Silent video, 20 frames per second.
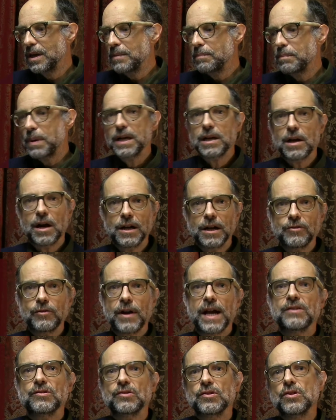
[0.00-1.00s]
By
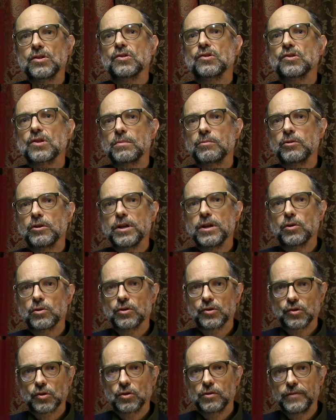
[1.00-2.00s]
contrast to the summary or
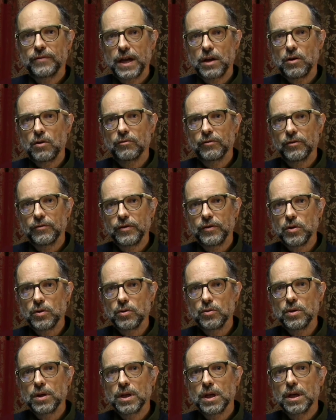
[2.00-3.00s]
survey
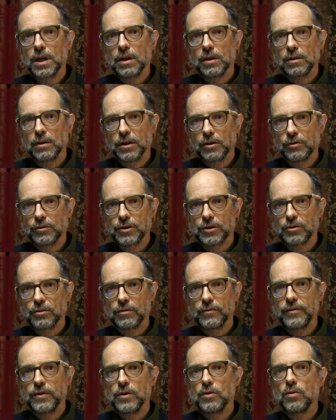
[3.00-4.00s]
overview literature
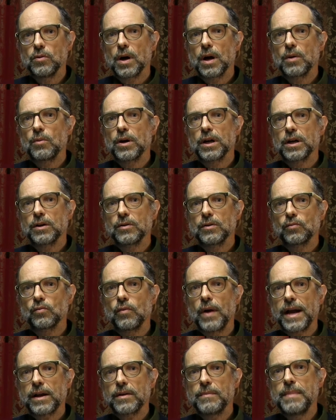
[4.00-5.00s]
review, I want to
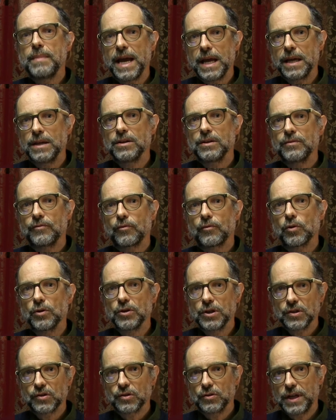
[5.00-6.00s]
recommend for
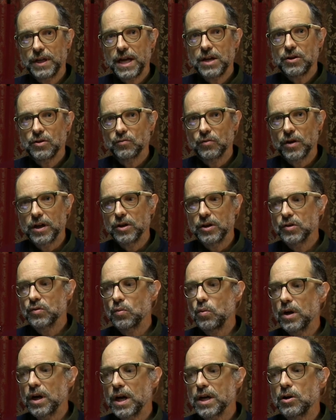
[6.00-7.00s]
dissertation writers
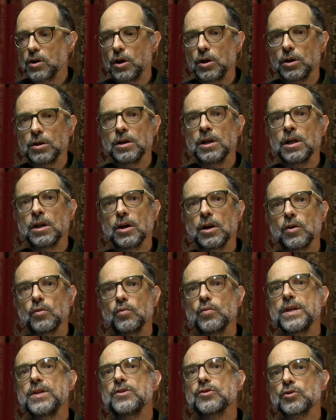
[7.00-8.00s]
what I call a
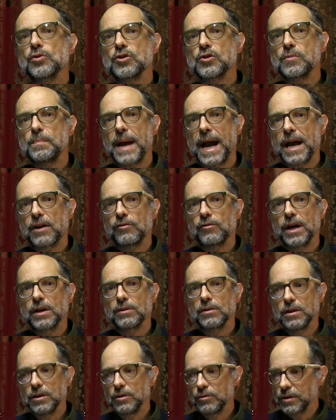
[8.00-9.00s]
research
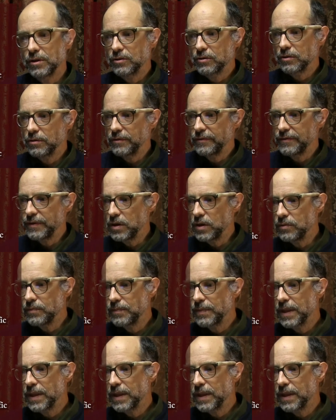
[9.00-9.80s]
background literature review.